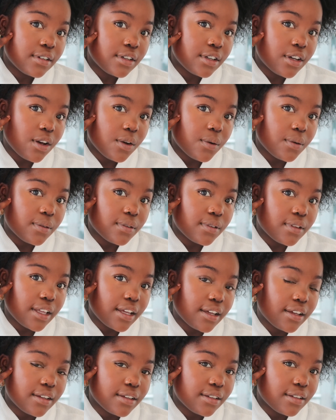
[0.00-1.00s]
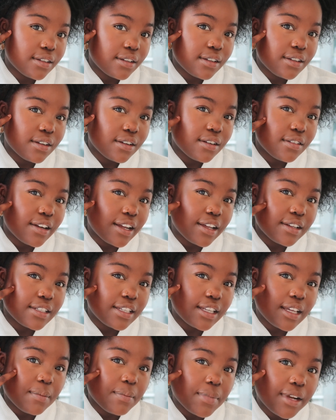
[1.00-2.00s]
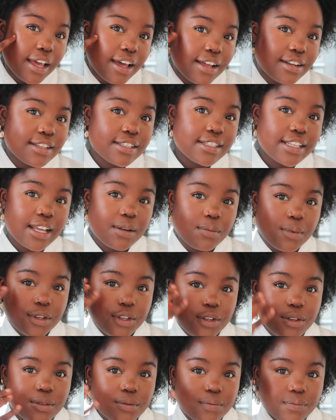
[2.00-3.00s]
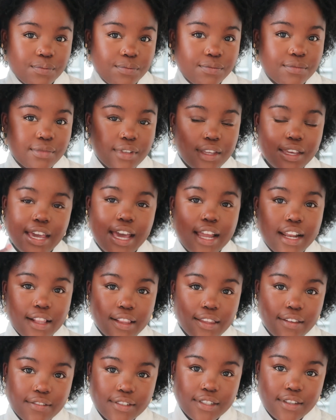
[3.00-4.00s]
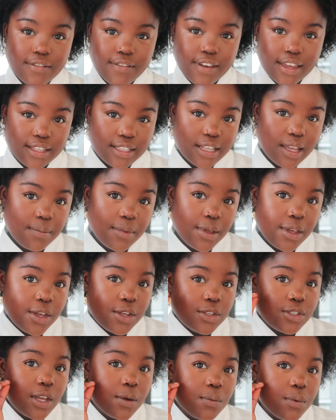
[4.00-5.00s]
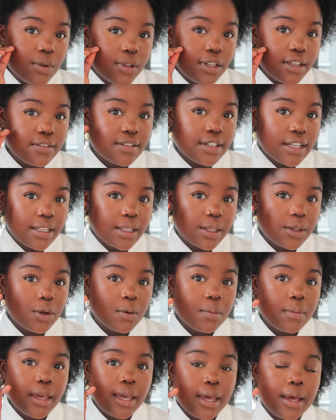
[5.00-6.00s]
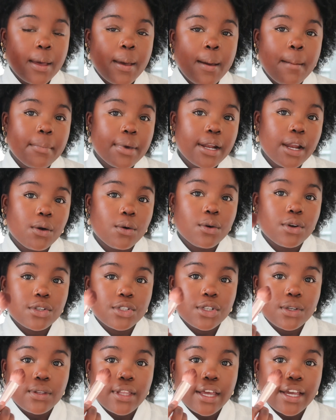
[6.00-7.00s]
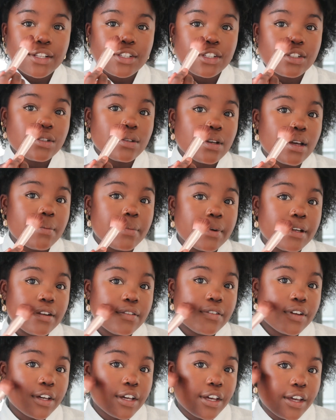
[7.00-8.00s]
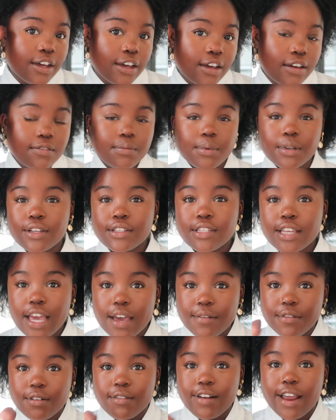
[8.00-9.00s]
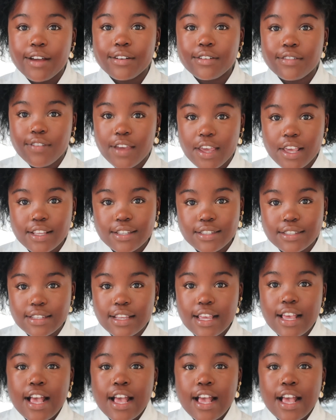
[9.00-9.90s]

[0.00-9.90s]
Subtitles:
go like around here. But I understand when you, it kind of lifts the face up, so I will lift a little bit, but I also like to do a bit of a curve because I have a round face.